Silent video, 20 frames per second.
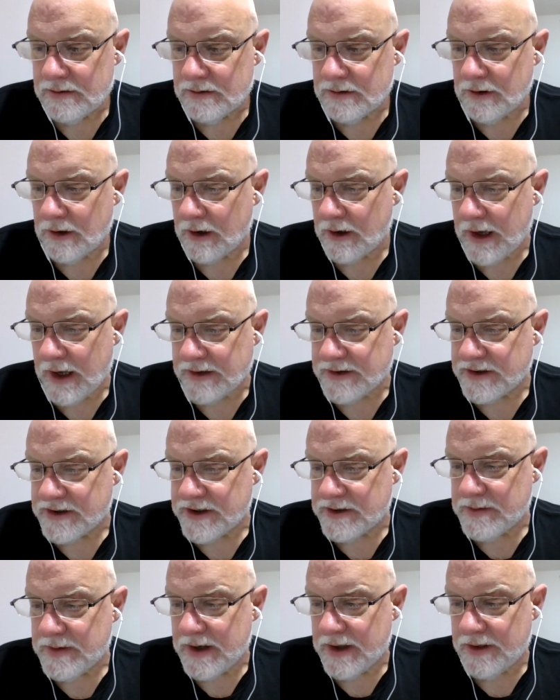Clark Ashton
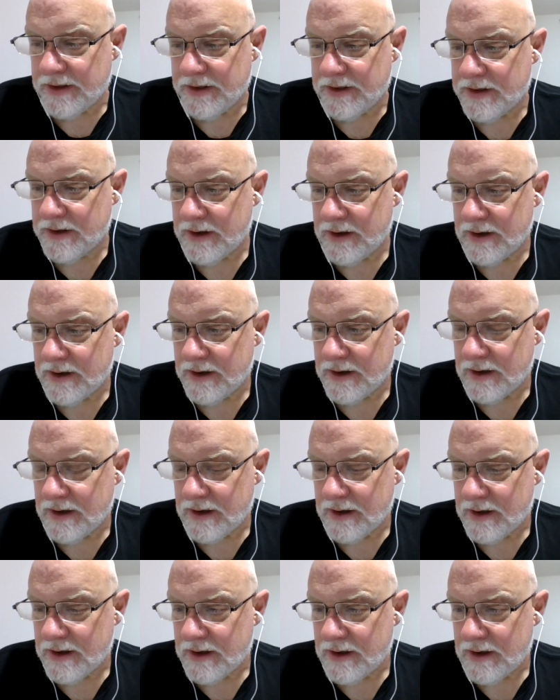Smith,
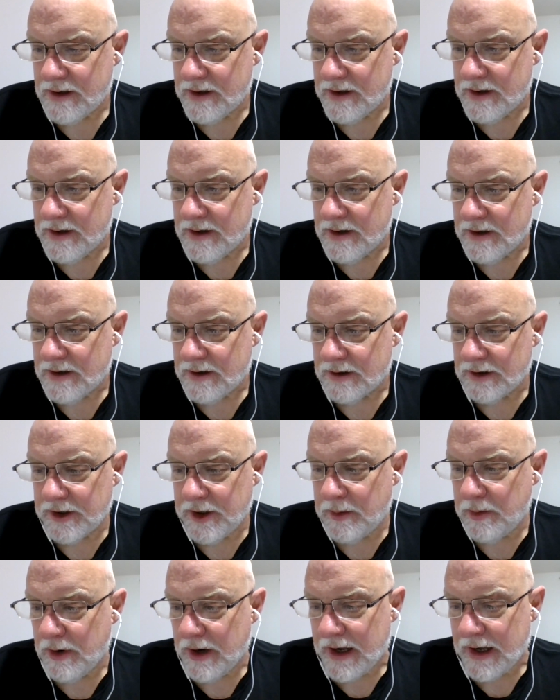
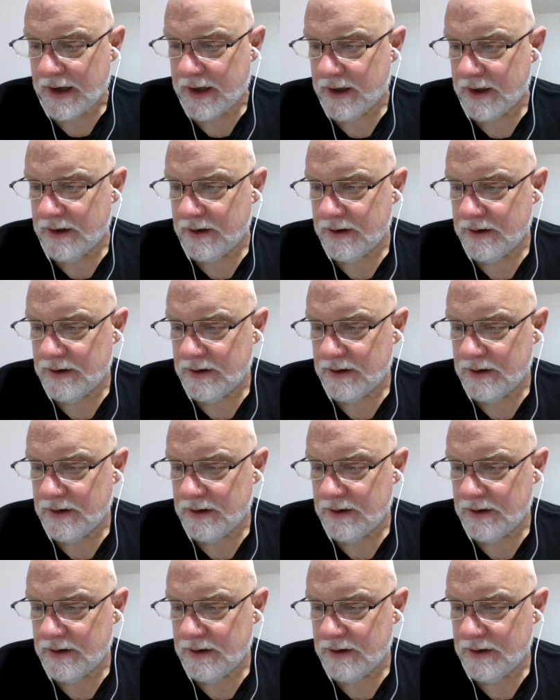Leigh Brackett,